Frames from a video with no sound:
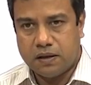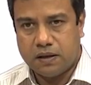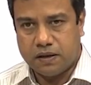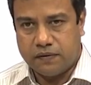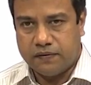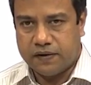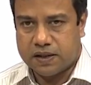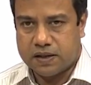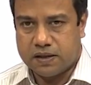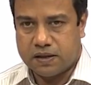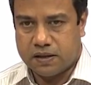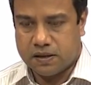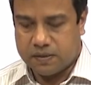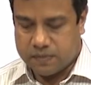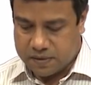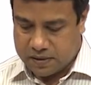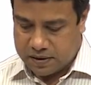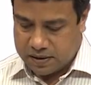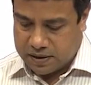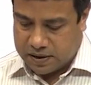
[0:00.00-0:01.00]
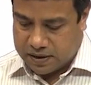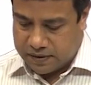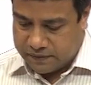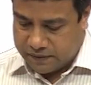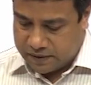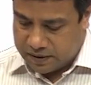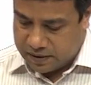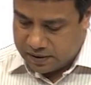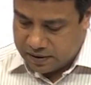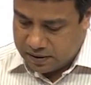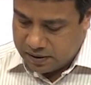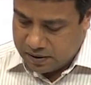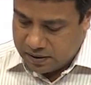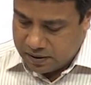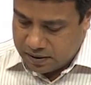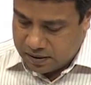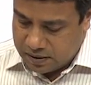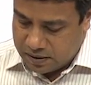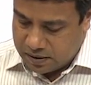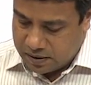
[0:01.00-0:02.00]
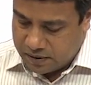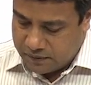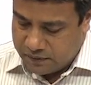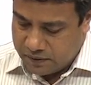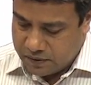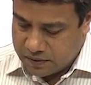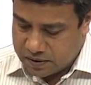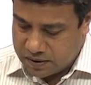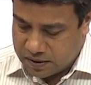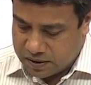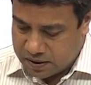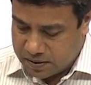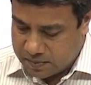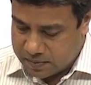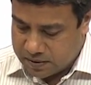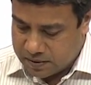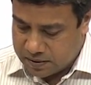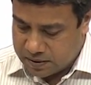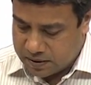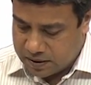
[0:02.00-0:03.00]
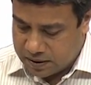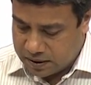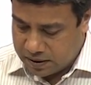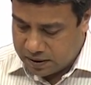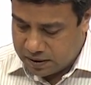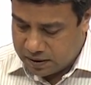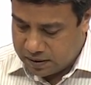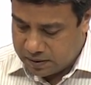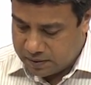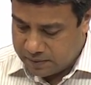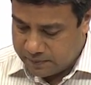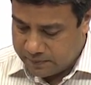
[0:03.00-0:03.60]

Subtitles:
Convection terms on the left, the diffusion terms on the right.